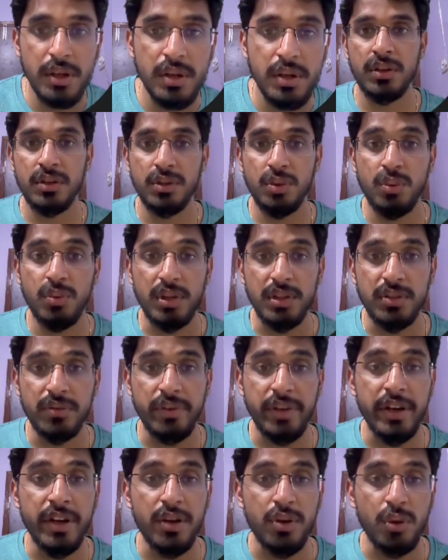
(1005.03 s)
So once
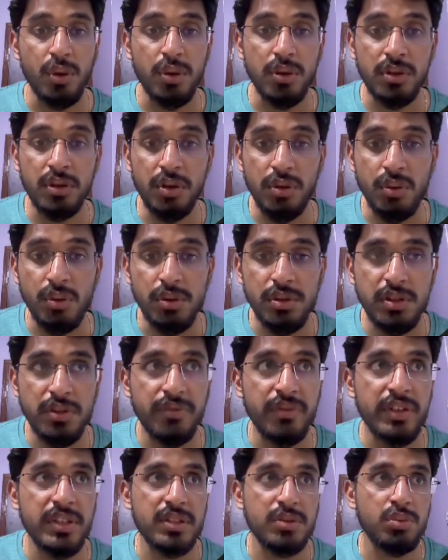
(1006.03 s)
we get all the roles,
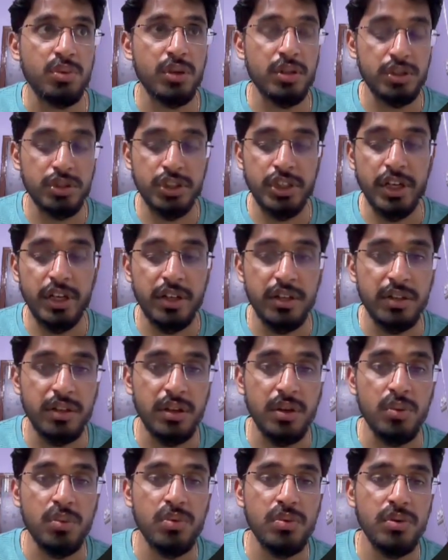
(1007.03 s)
we just want to check
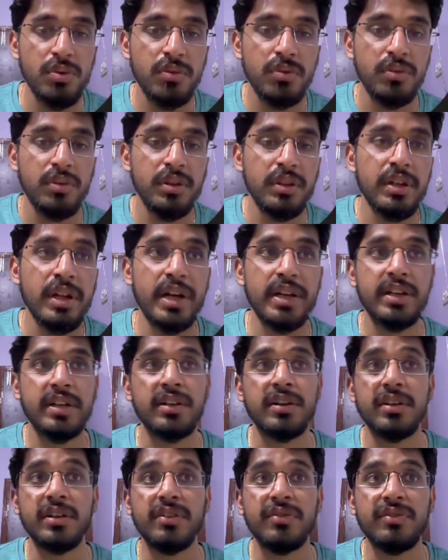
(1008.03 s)
now that
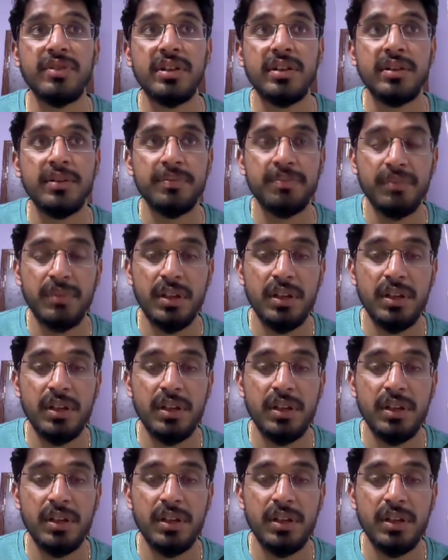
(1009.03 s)
if the